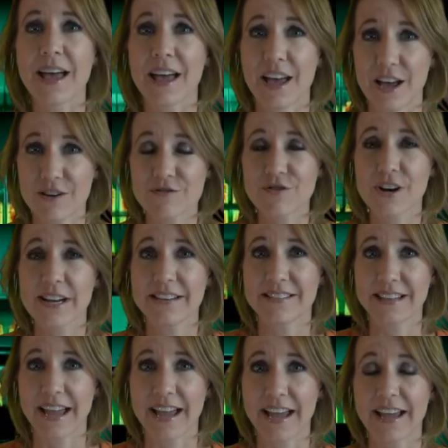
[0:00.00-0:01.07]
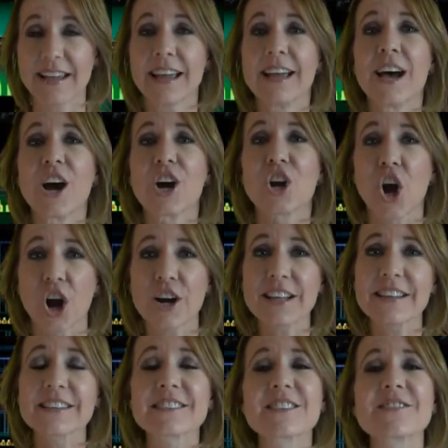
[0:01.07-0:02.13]
every day,
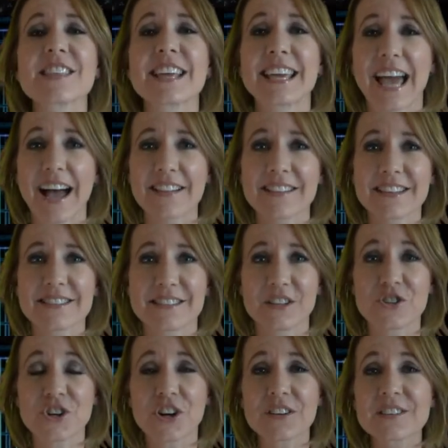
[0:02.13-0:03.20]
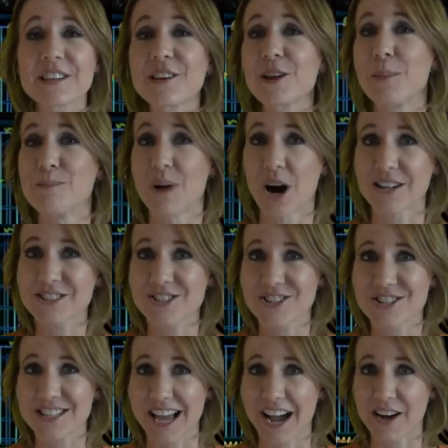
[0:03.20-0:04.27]
Guardians of the Galaxy turns into
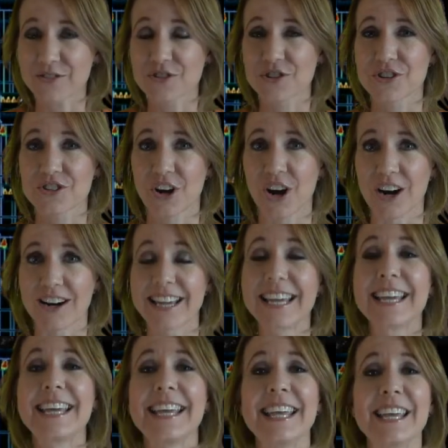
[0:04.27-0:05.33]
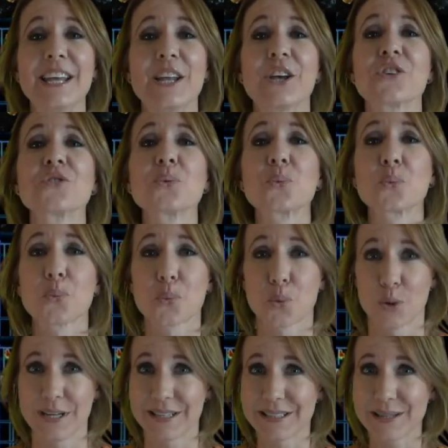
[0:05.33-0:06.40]
Monsters After Dark. It is
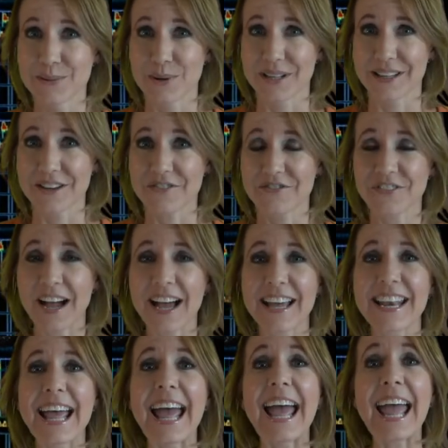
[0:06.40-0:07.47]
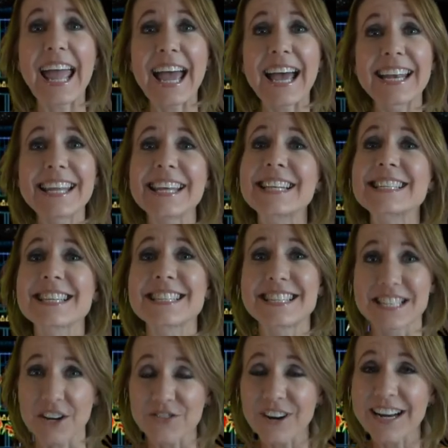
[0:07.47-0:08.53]
really, really fun, and it is a
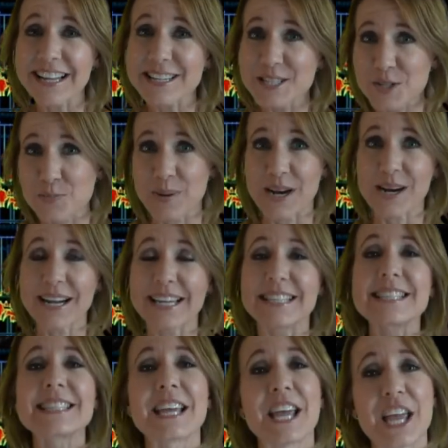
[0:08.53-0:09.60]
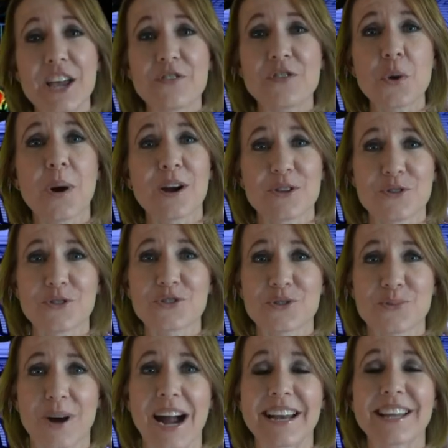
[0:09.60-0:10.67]
different experience if you are used
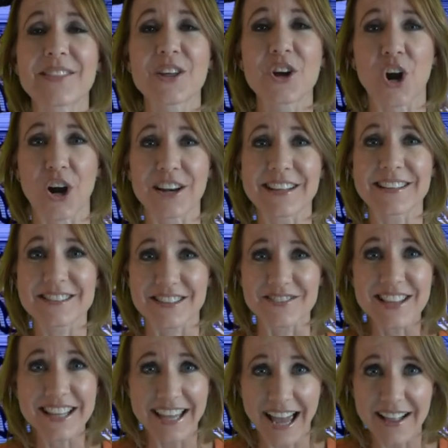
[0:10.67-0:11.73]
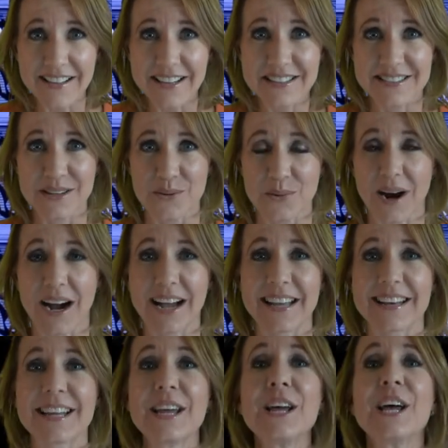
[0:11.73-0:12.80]
to riding the Guardians of the Galaxy
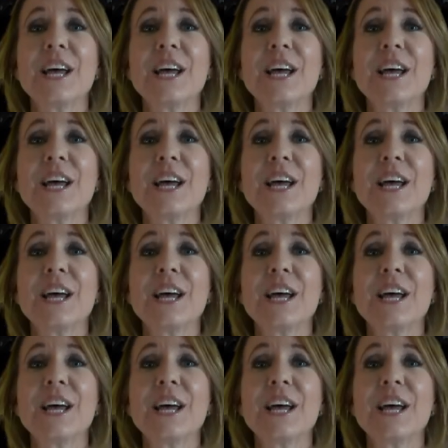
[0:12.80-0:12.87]
ride.